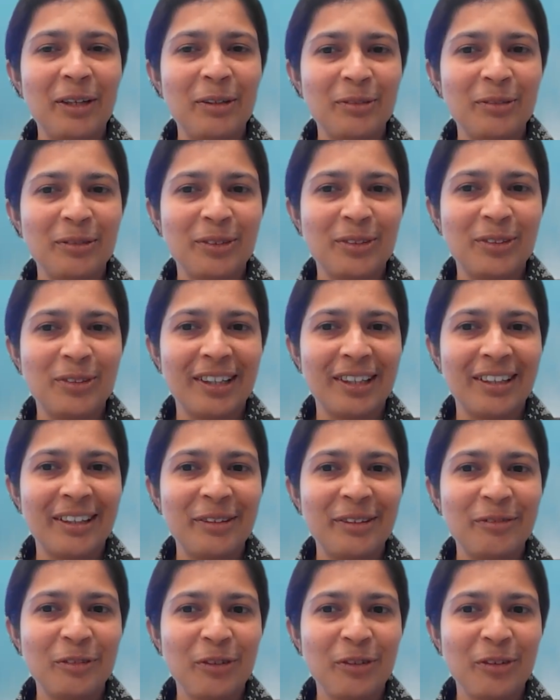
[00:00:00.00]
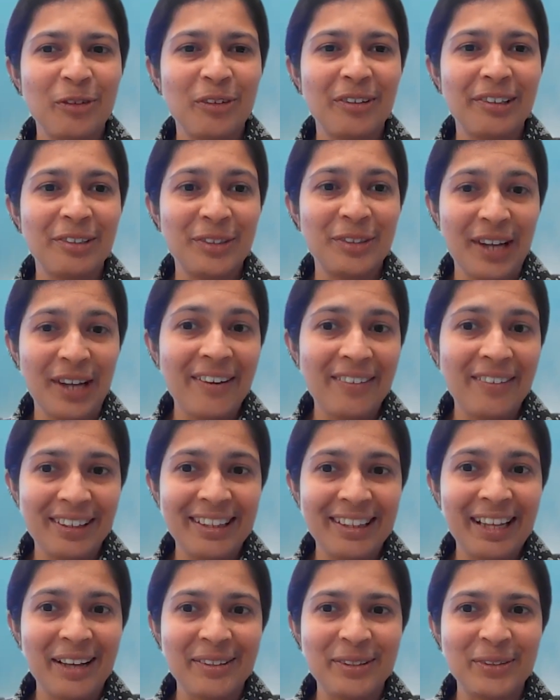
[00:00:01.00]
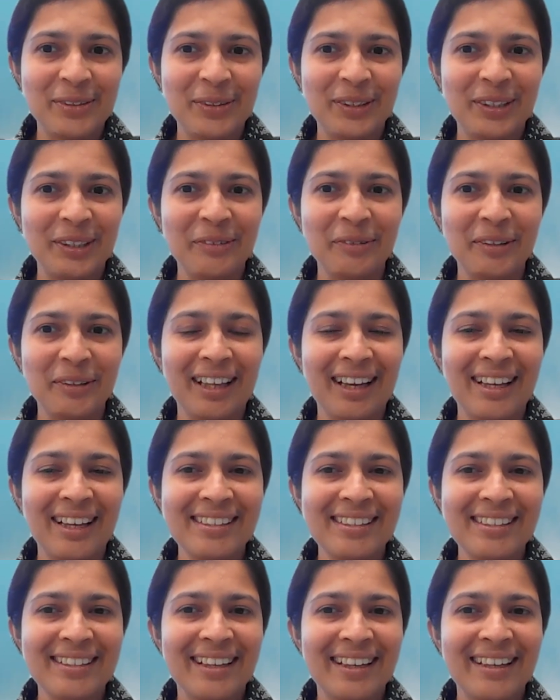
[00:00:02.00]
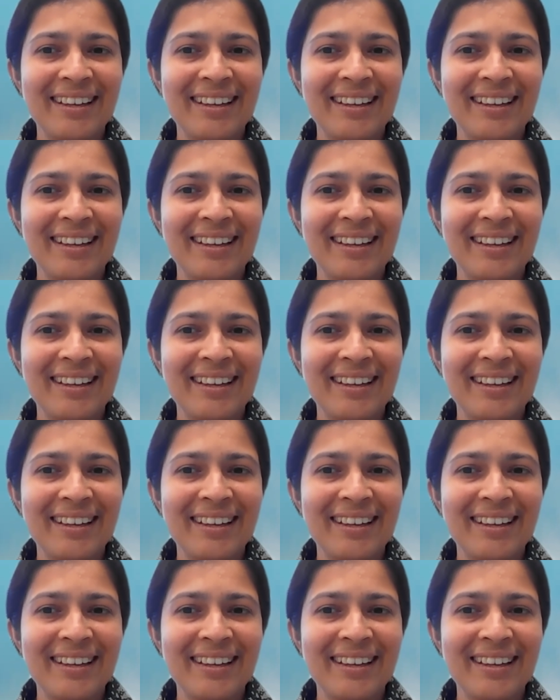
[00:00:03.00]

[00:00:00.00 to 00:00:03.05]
you, Janette, for sharing that story with us.